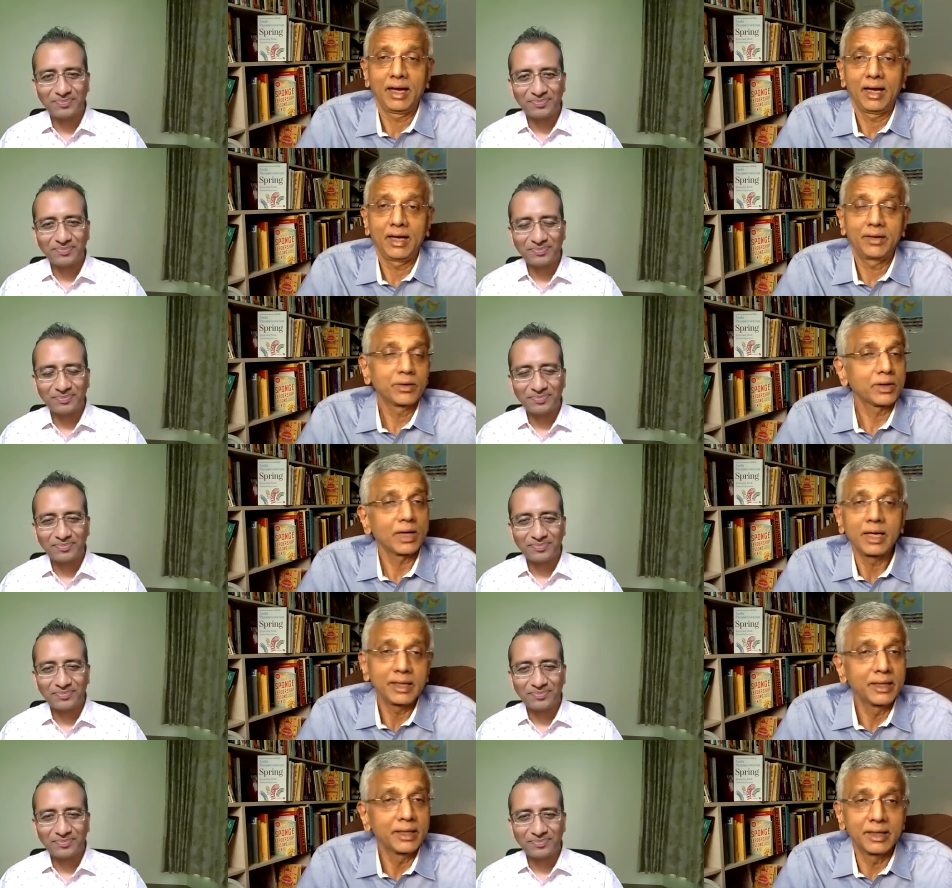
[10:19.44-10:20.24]
Speaker 1: and you're
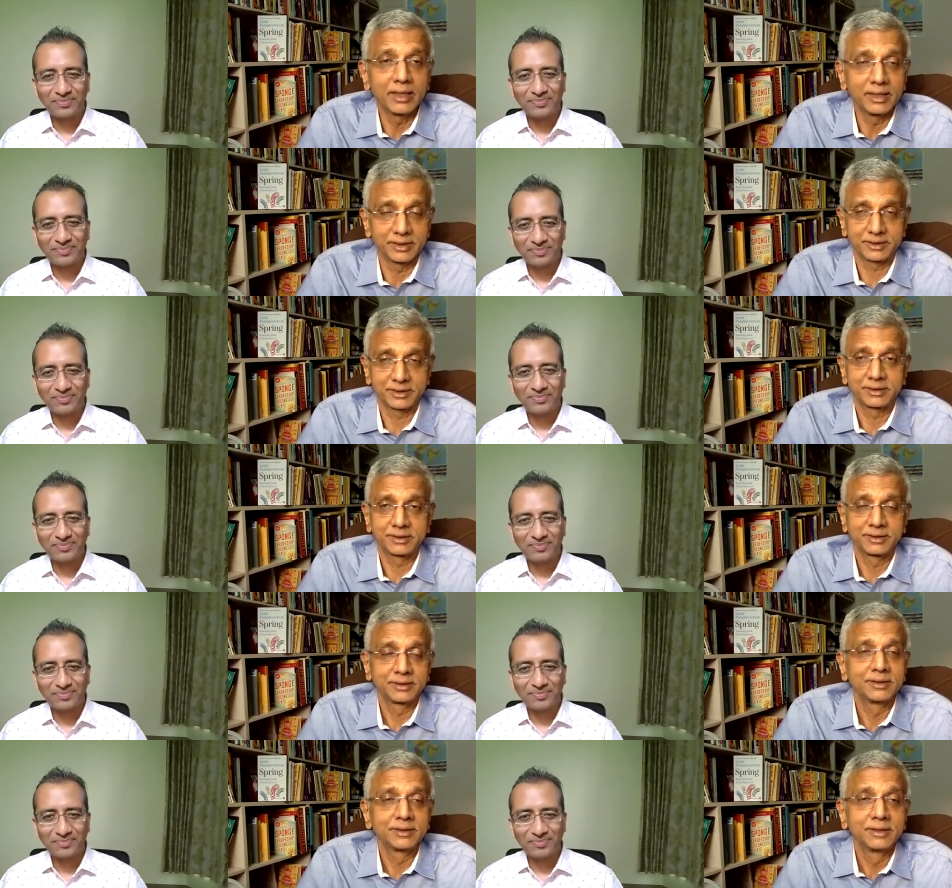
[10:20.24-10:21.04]
writing in English,
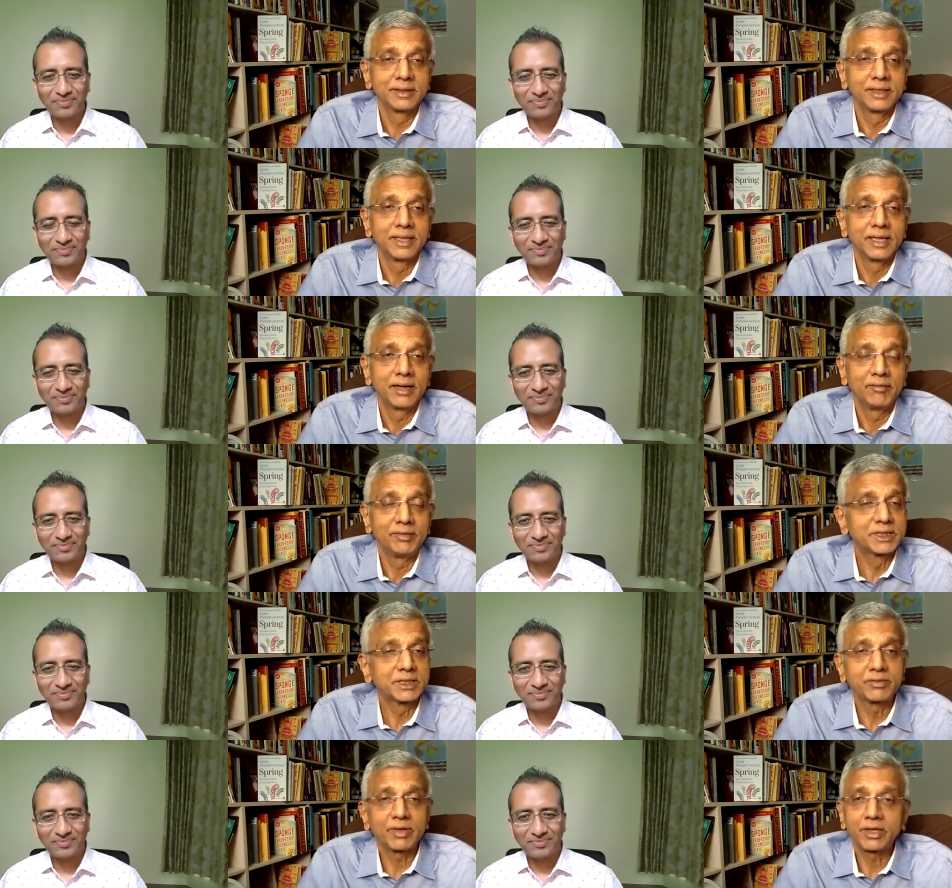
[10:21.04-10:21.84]

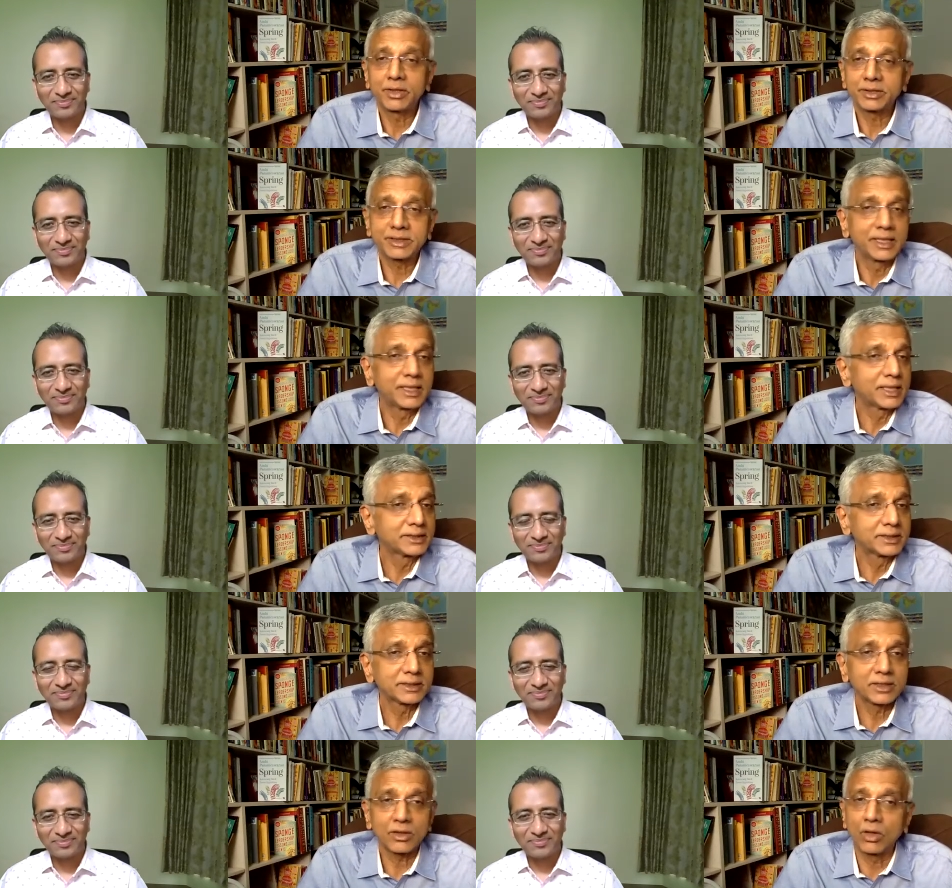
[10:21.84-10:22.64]
which is why your
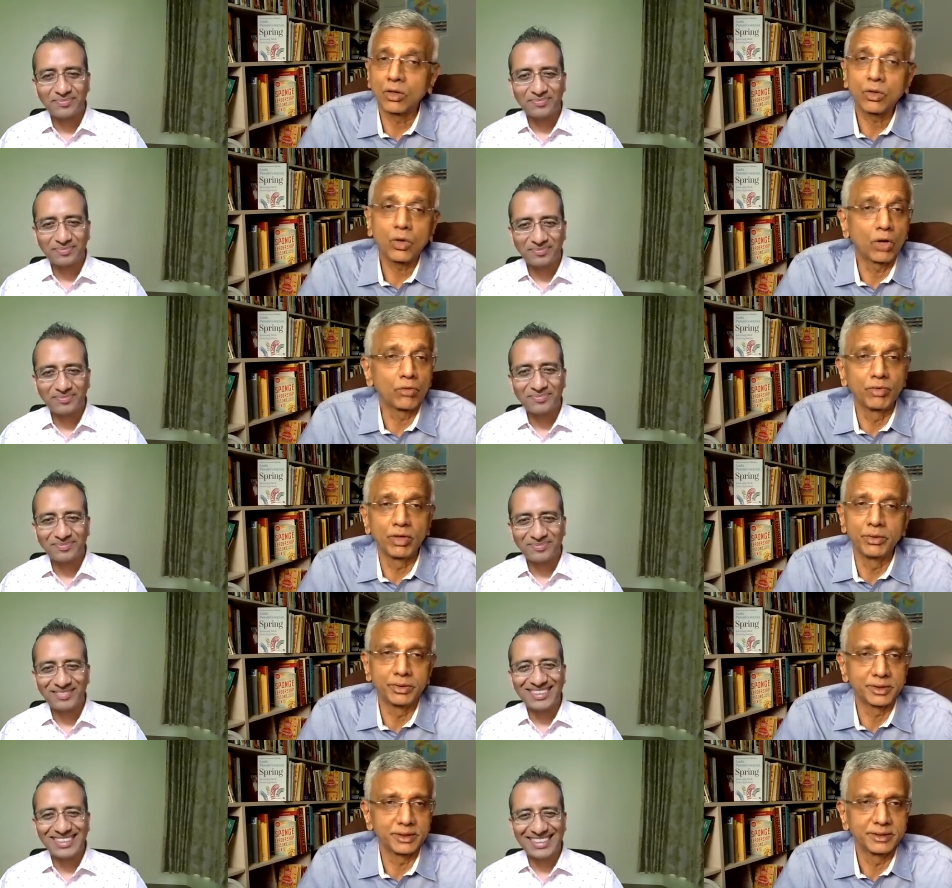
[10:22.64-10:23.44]
sentences are all
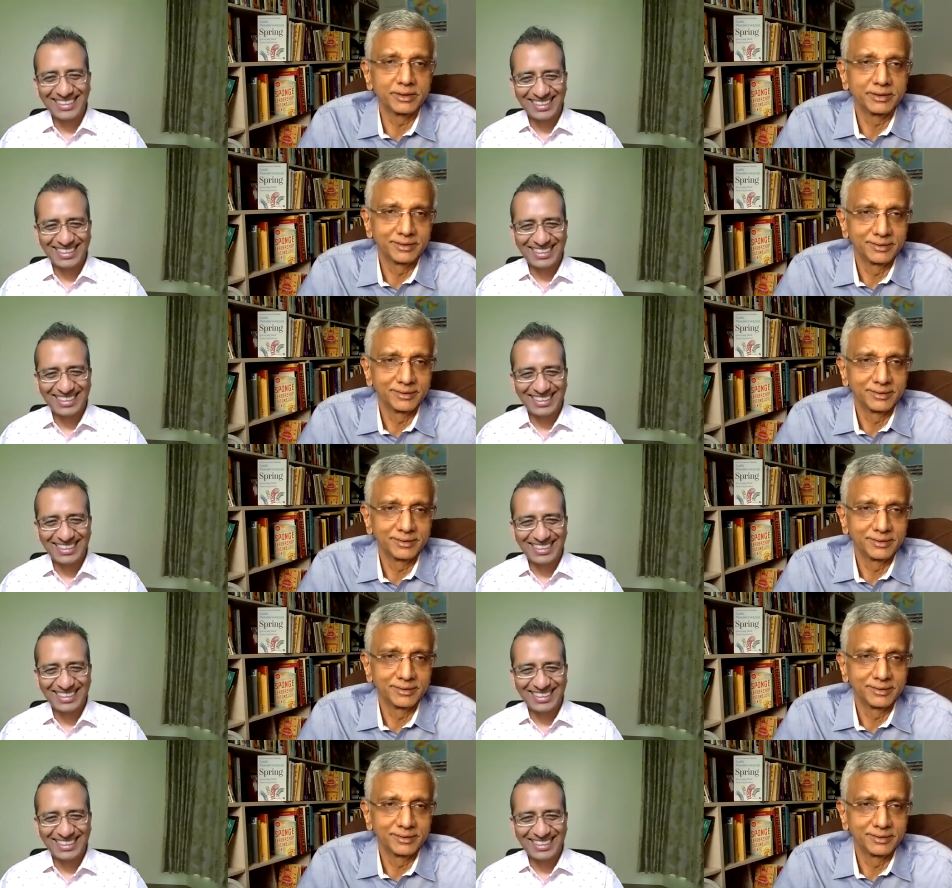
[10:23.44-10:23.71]
convoluted."